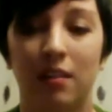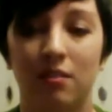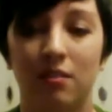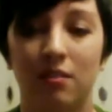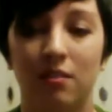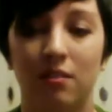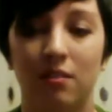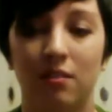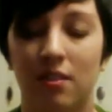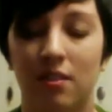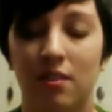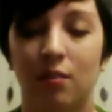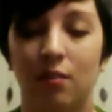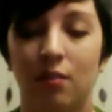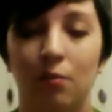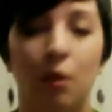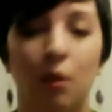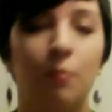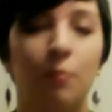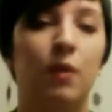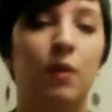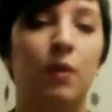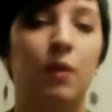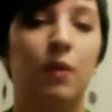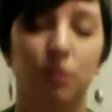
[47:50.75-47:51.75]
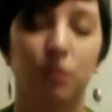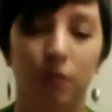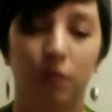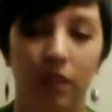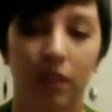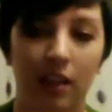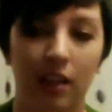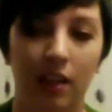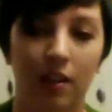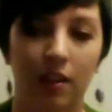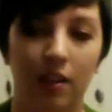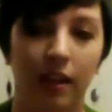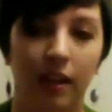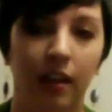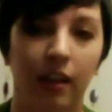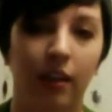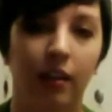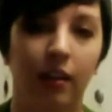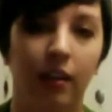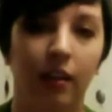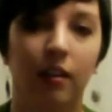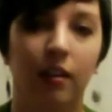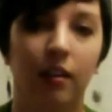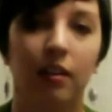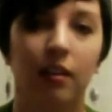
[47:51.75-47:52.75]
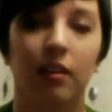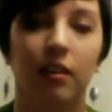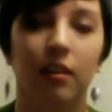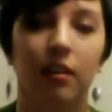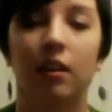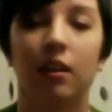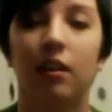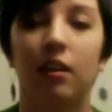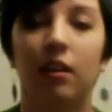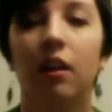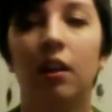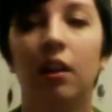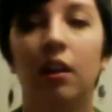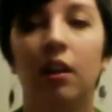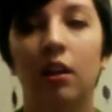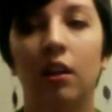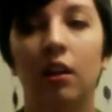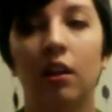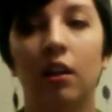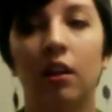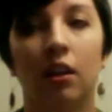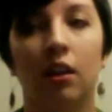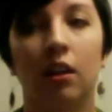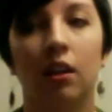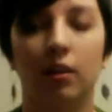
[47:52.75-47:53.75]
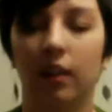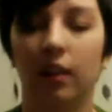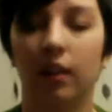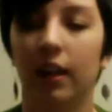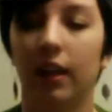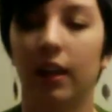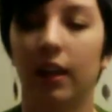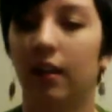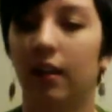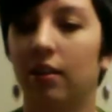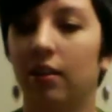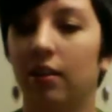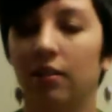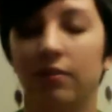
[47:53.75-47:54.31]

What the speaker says: Just the Romeo and Juliet thing, and the, like,